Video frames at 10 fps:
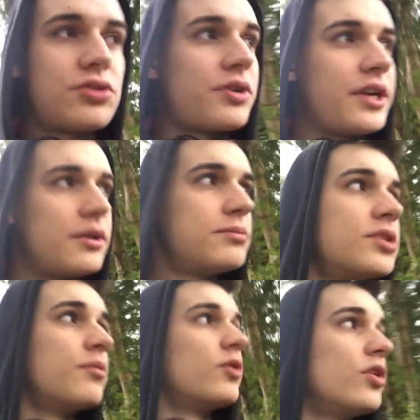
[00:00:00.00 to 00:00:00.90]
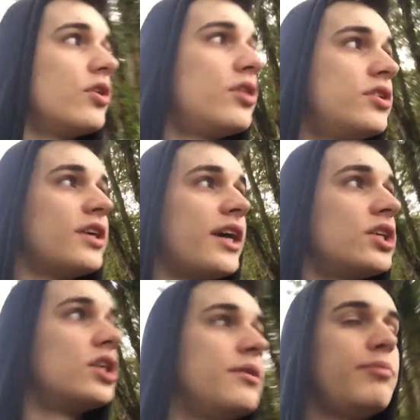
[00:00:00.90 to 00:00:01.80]
train up someone to
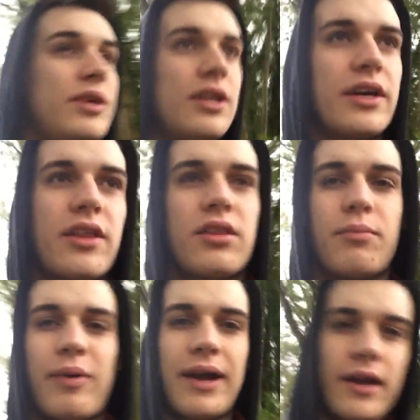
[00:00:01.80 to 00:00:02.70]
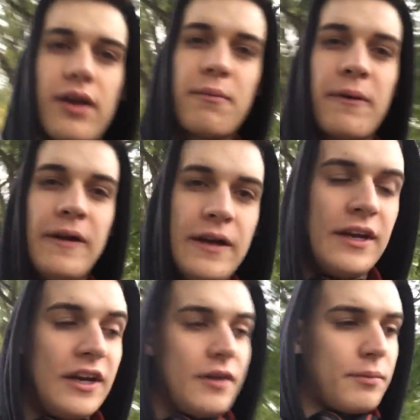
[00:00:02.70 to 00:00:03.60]
actually be like the backup
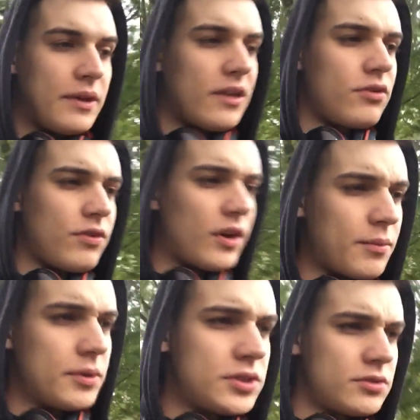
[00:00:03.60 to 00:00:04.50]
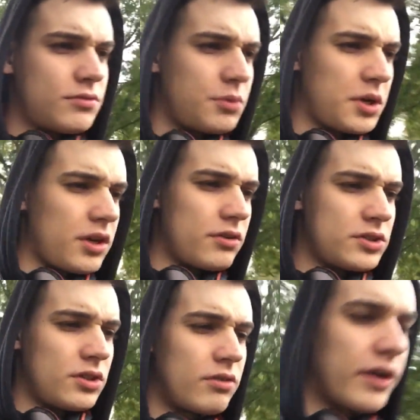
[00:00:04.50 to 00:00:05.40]
PSVR person for when
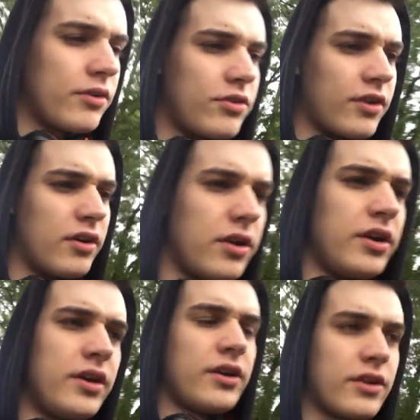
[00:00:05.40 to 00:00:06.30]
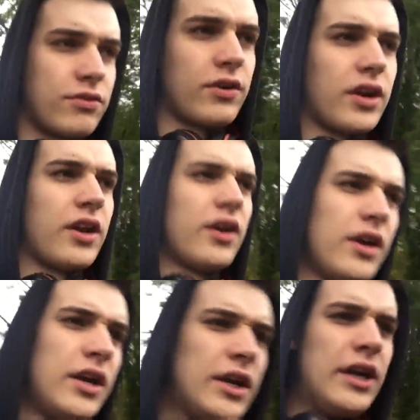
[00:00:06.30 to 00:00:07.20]
Kieran's not around, so that's fine.
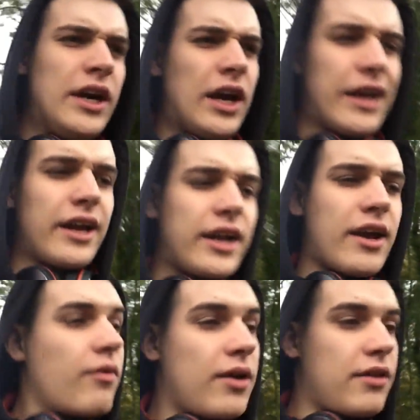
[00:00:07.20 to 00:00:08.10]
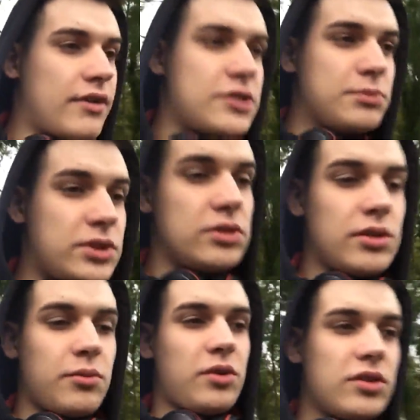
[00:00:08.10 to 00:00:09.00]
Like, I get why they've asked me to do
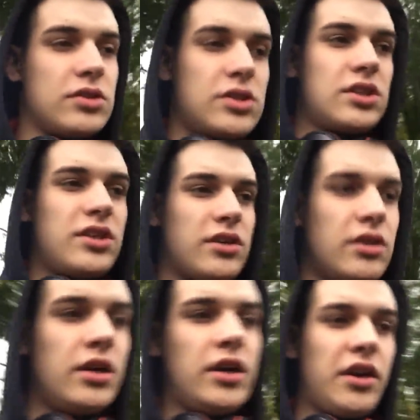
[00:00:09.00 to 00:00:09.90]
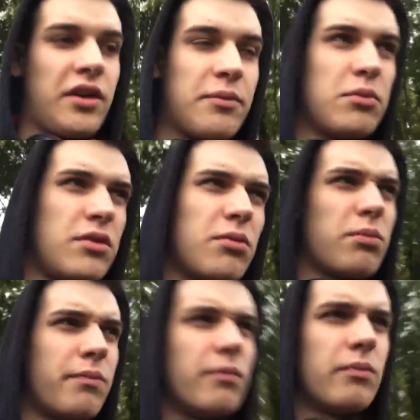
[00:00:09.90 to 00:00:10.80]
it, because I'm the